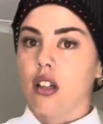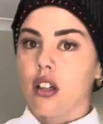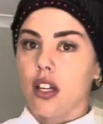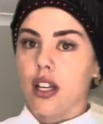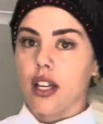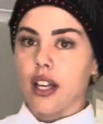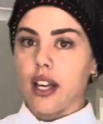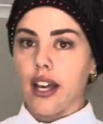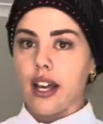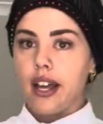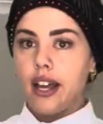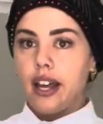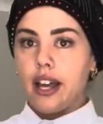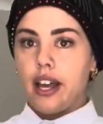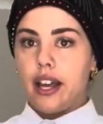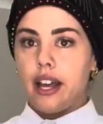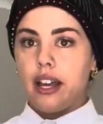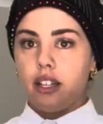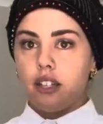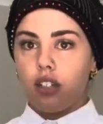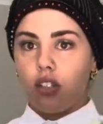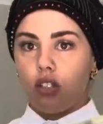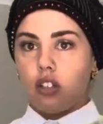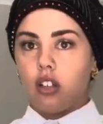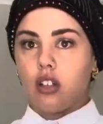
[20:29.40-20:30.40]
Okay,
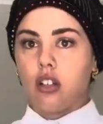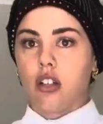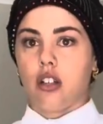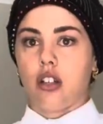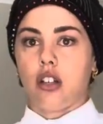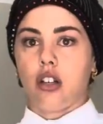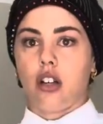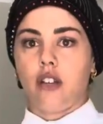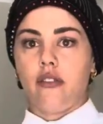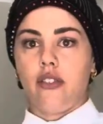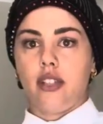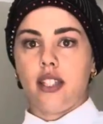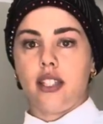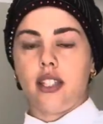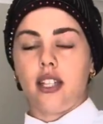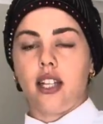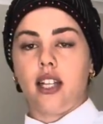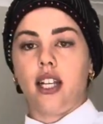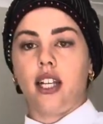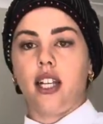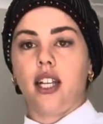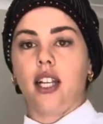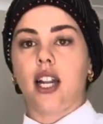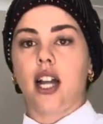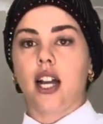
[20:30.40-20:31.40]
so
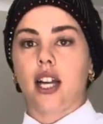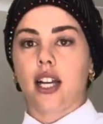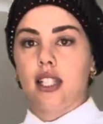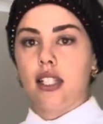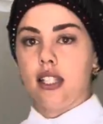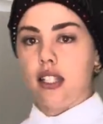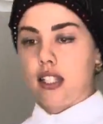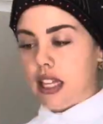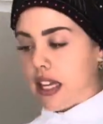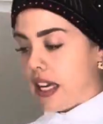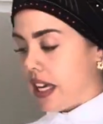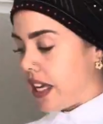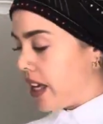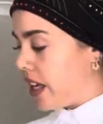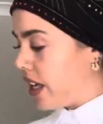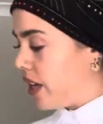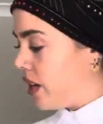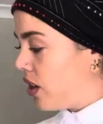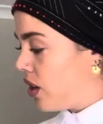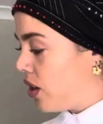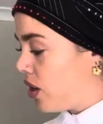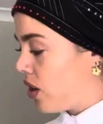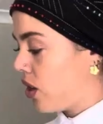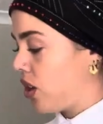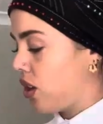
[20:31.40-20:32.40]
obviously, like I said,
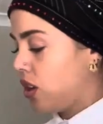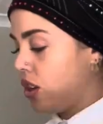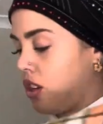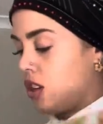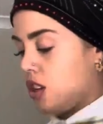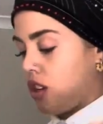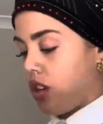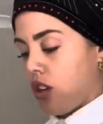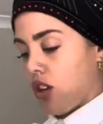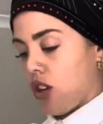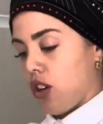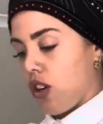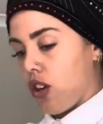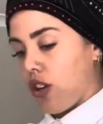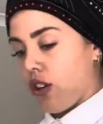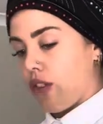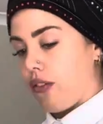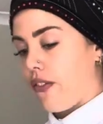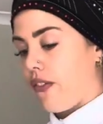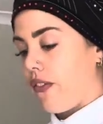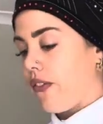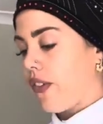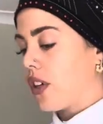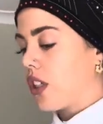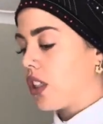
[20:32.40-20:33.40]

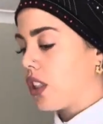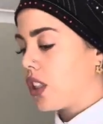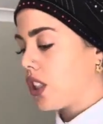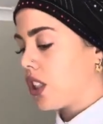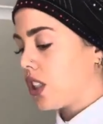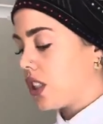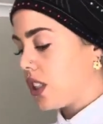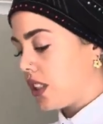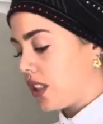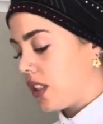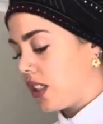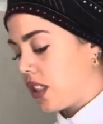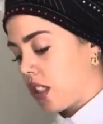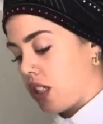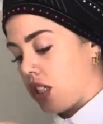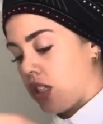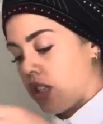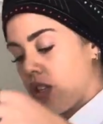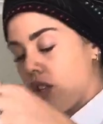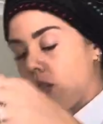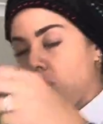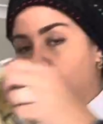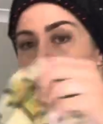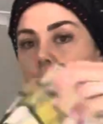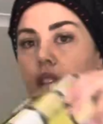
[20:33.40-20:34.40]
fold
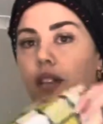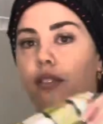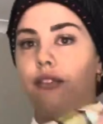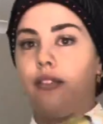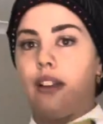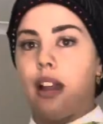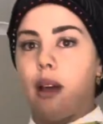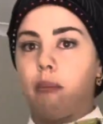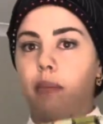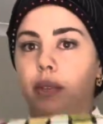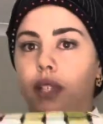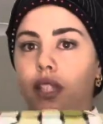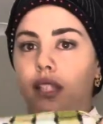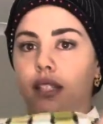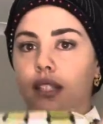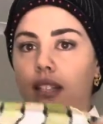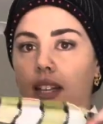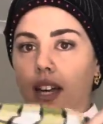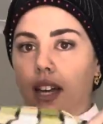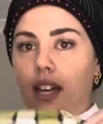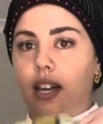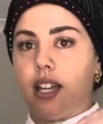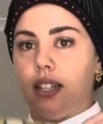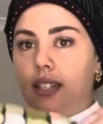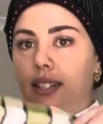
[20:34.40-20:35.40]
with the flappy
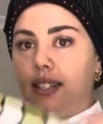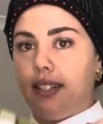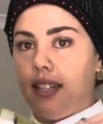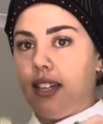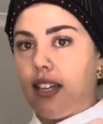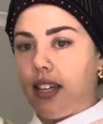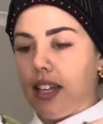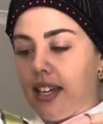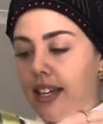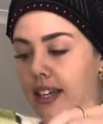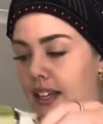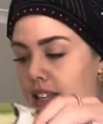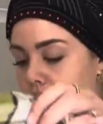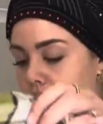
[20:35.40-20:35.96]
sides here,